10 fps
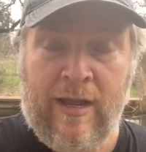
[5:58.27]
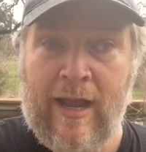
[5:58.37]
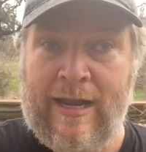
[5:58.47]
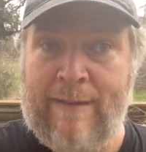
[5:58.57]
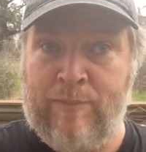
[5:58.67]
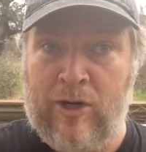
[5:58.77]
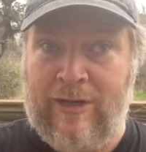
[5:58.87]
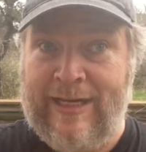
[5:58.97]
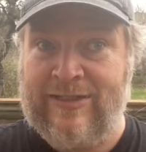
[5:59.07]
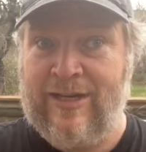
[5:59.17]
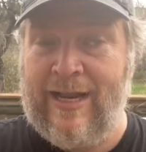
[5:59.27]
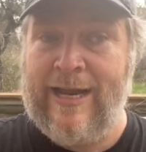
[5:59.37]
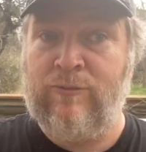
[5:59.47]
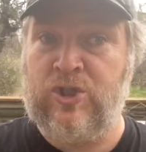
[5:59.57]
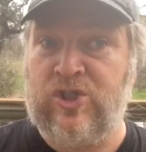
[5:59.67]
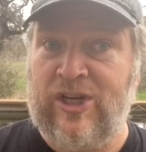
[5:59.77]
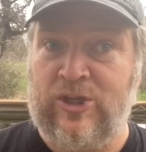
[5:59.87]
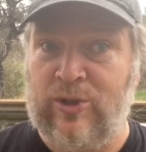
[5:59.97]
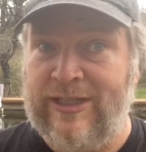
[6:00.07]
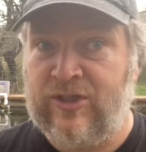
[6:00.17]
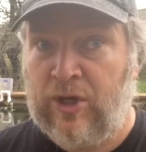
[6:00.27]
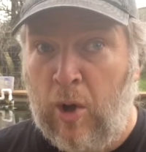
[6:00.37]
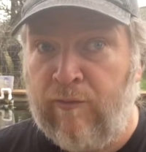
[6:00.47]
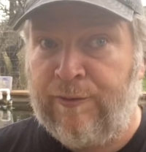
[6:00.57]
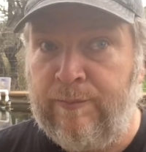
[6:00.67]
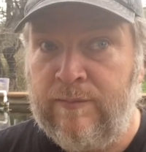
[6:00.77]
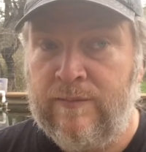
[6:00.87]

and that bird lays an egg, which essentially is an ovum